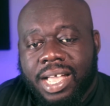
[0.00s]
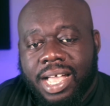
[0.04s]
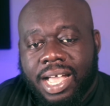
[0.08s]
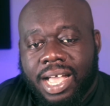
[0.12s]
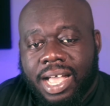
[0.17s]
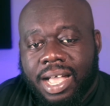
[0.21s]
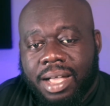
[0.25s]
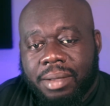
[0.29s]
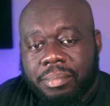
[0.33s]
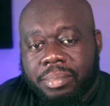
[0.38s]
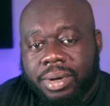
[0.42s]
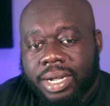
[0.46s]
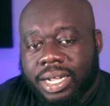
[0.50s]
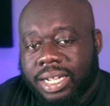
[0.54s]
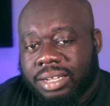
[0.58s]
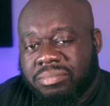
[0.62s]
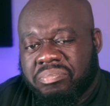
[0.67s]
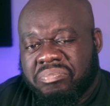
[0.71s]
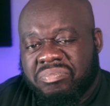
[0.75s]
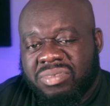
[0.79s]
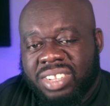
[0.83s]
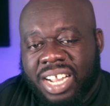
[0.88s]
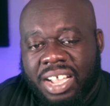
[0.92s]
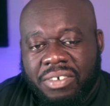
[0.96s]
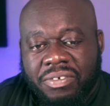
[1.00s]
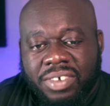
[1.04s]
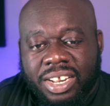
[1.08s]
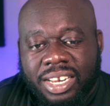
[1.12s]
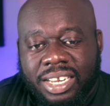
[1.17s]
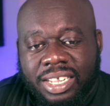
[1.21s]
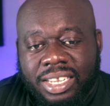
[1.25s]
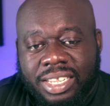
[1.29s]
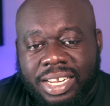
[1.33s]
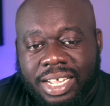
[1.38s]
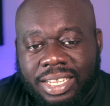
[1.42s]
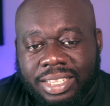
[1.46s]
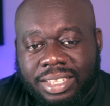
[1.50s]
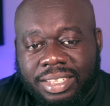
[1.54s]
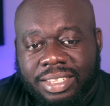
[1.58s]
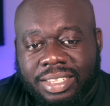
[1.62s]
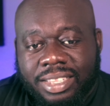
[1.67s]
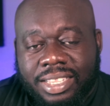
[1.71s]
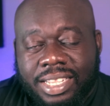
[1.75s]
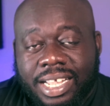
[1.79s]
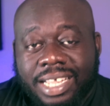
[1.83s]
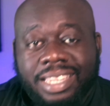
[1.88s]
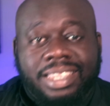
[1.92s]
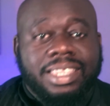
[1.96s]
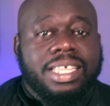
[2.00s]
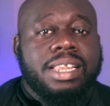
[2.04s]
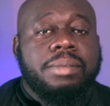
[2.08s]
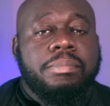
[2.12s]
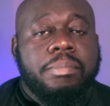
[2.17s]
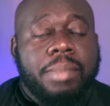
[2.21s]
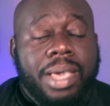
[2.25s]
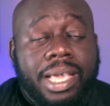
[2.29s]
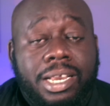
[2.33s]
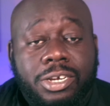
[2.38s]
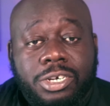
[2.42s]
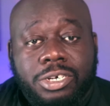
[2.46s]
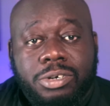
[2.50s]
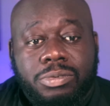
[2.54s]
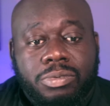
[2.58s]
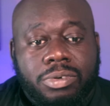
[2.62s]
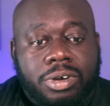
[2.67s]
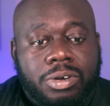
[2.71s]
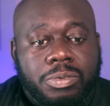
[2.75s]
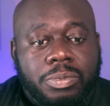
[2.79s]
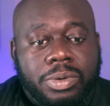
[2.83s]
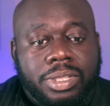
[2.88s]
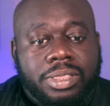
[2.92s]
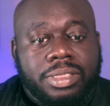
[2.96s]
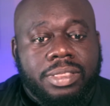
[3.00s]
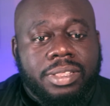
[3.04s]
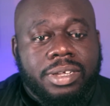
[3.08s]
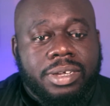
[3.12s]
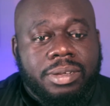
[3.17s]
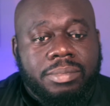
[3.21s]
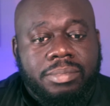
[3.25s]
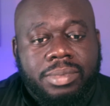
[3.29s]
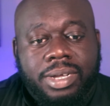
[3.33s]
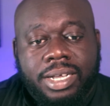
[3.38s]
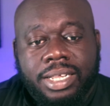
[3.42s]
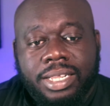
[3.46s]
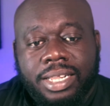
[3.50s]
Uh, but not really, not nothing major wrong with them.